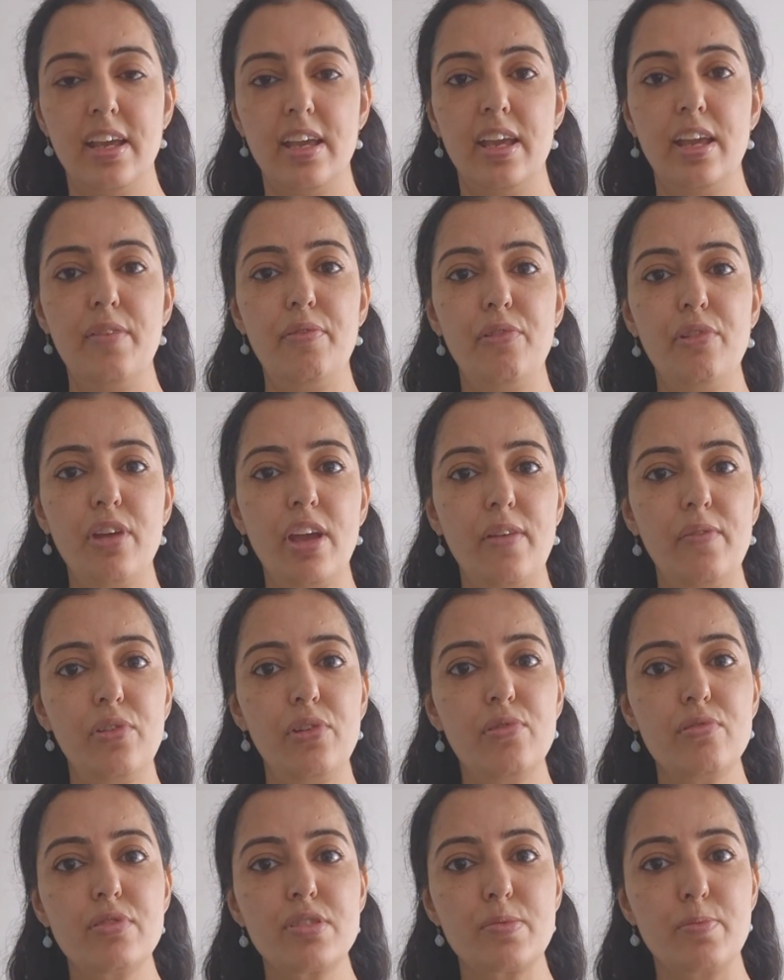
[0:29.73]
If you have
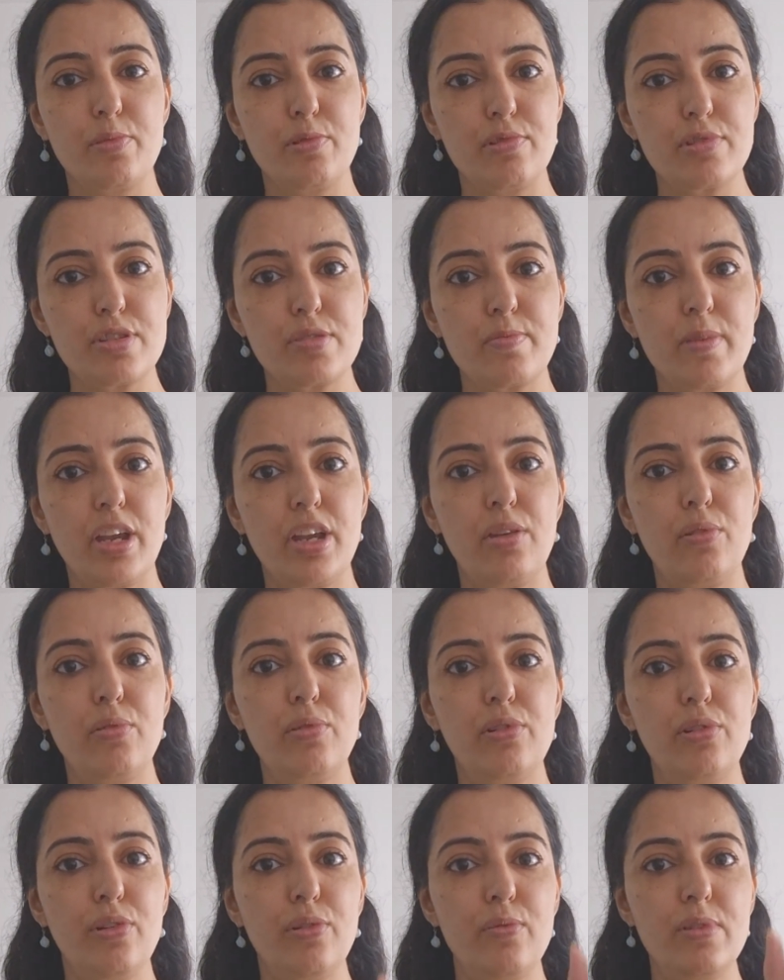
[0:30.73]
used Postman tool,
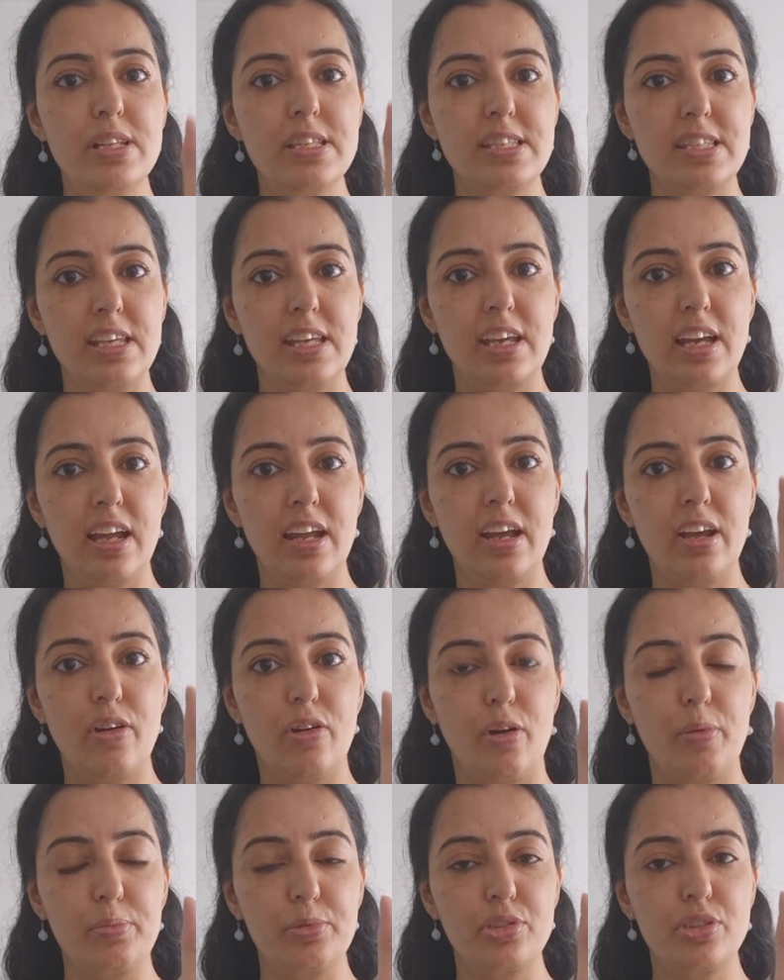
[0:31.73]
you will see an
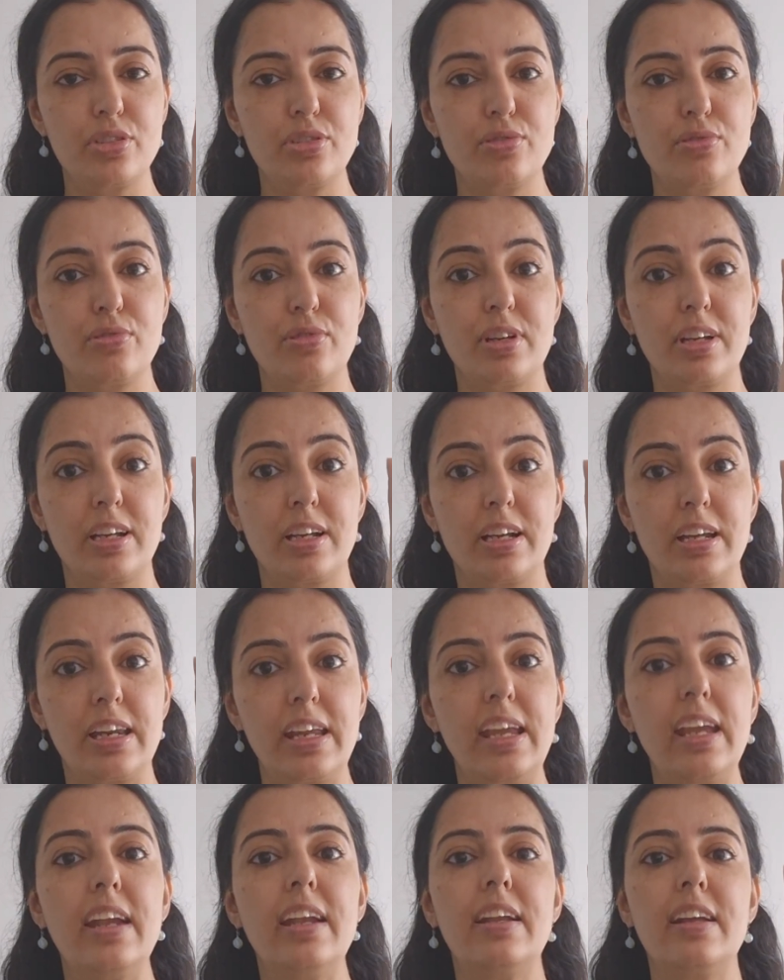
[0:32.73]
option to
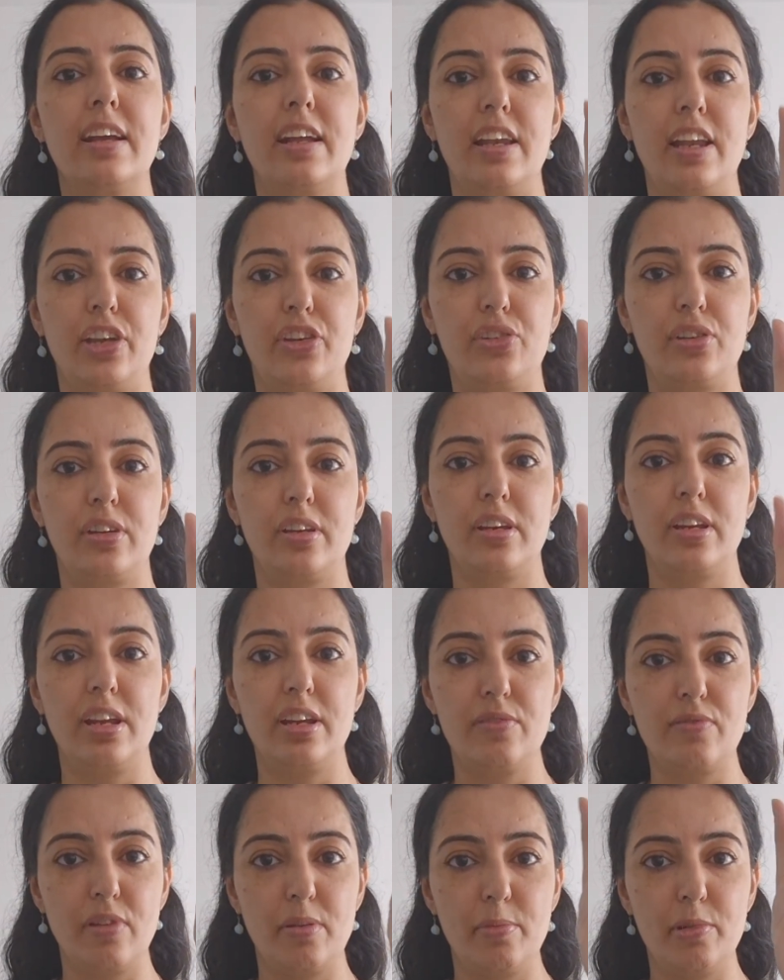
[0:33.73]
create collection.
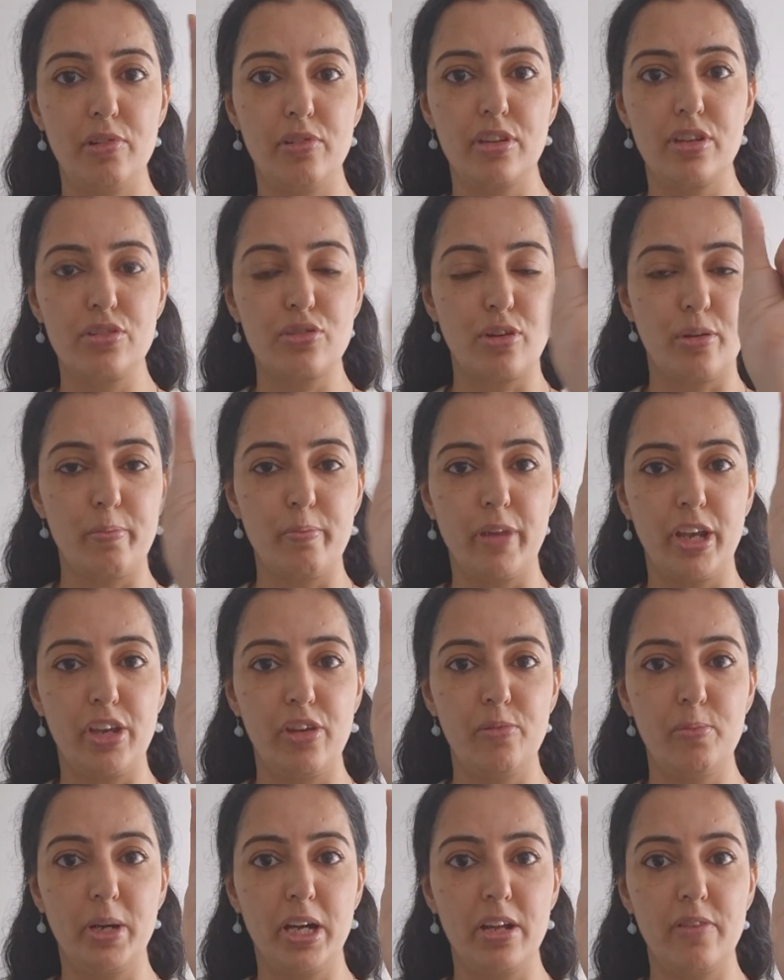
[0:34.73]
It will be on the top
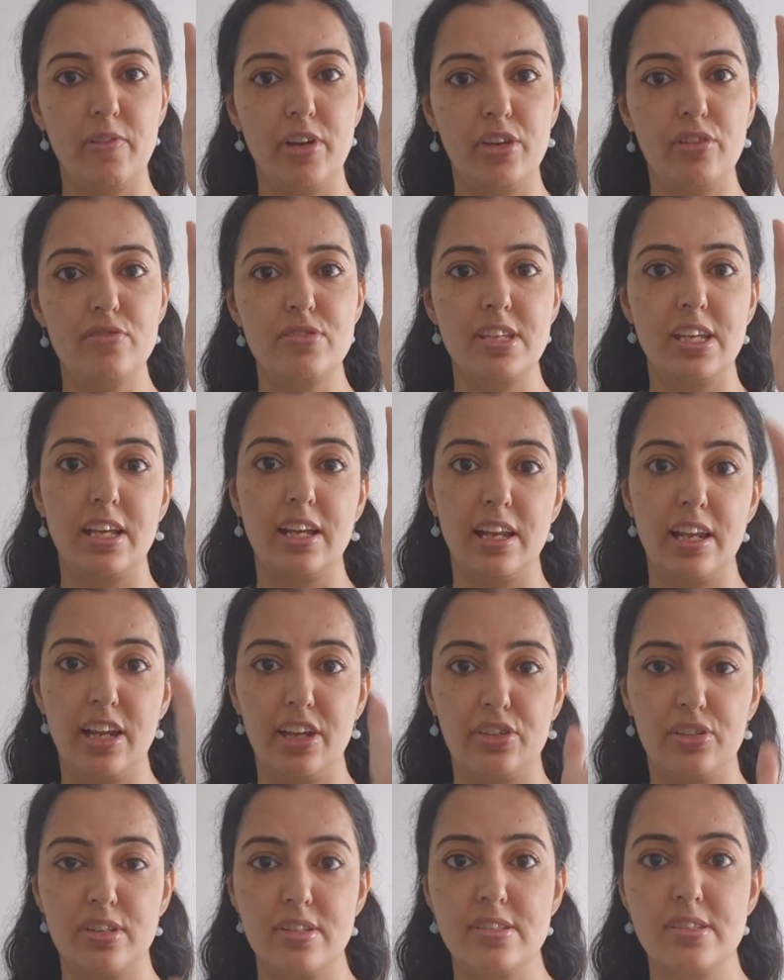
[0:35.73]
menu bar when you see
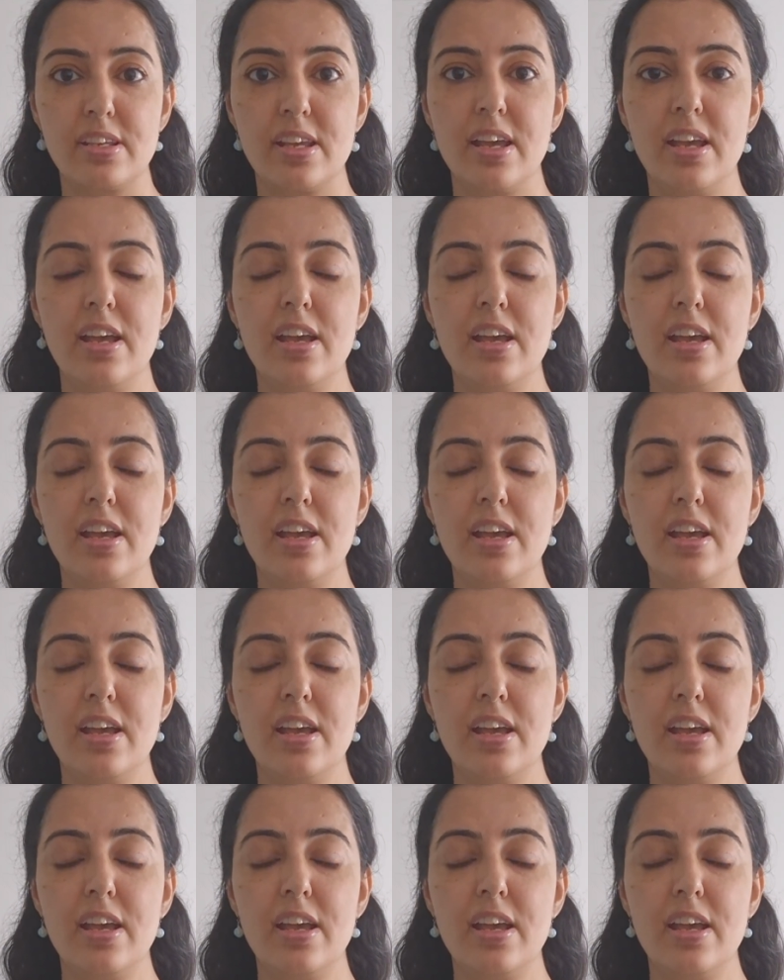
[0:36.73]
collections.